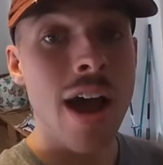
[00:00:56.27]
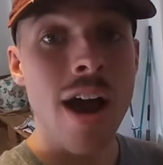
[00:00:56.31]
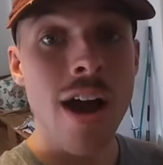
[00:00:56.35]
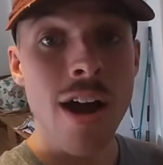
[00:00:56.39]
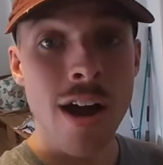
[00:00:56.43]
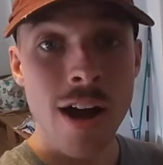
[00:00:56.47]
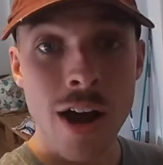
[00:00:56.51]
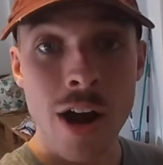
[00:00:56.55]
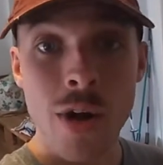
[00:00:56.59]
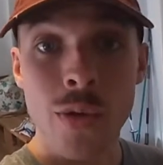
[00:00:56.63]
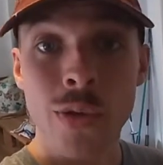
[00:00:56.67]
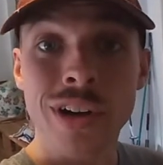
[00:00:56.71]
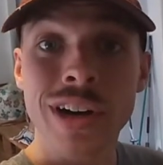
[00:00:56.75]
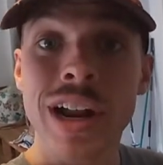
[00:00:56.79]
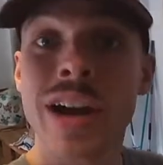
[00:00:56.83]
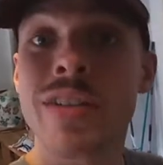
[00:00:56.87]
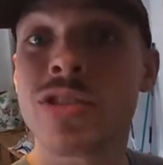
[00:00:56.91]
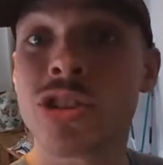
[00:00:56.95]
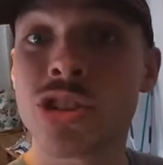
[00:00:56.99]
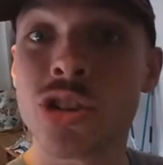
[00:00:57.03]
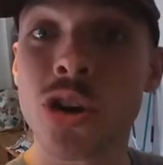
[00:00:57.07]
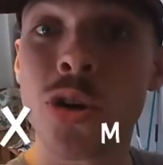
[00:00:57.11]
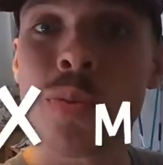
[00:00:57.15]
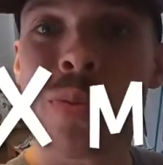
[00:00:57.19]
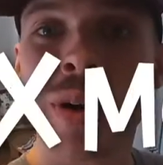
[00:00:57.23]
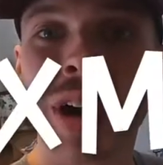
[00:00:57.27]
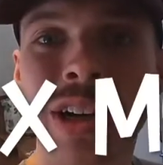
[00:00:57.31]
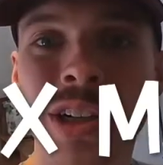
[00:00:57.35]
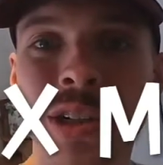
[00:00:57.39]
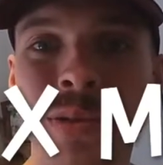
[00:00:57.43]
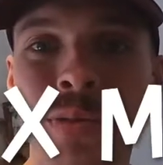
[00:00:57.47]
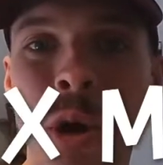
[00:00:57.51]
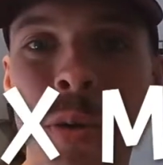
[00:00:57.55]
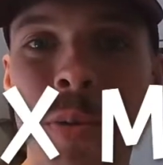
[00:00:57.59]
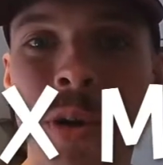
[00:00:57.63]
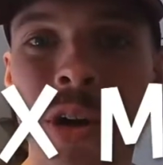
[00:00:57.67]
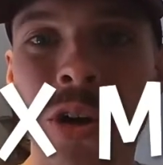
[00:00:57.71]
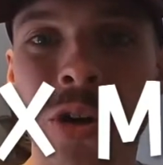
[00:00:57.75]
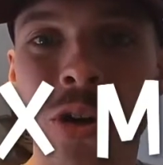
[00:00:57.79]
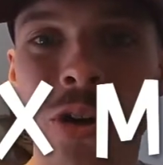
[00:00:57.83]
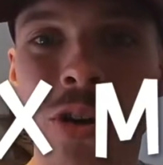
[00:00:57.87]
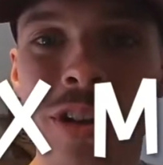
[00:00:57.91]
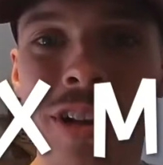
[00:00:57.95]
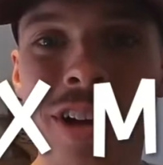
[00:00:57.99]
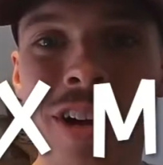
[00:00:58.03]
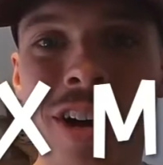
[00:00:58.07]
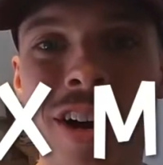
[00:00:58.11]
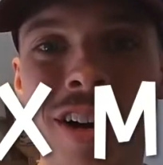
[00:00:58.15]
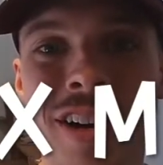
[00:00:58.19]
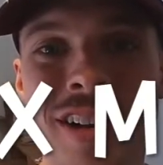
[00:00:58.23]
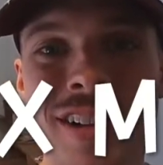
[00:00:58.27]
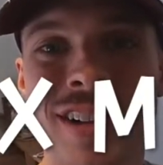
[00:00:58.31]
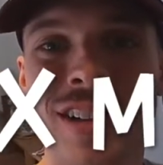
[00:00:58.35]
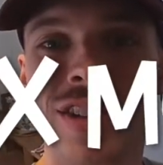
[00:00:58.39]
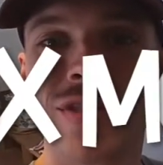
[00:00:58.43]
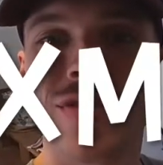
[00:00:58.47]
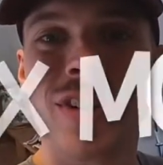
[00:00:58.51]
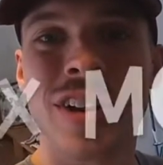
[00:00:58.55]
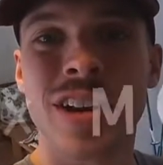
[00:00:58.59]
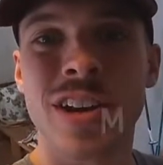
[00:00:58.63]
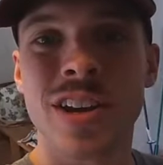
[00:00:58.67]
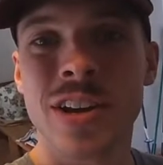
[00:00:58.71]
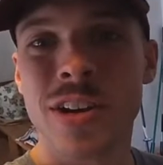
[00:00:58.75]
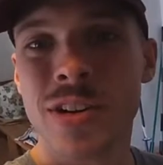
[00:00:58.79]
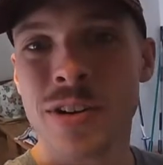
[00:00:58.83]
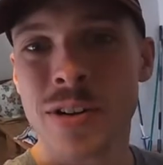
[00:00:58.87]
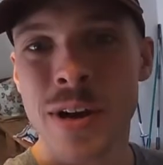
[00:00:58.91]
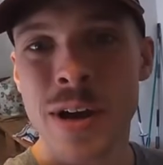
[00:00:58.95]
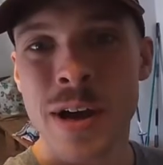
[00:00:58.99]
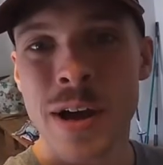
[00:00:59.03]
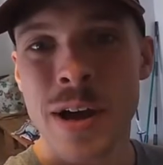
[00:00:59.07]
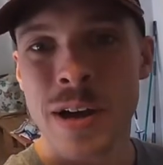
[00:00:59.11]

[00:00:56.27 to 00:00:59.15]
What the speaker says: We're going to have a soapbox moment early on in this video.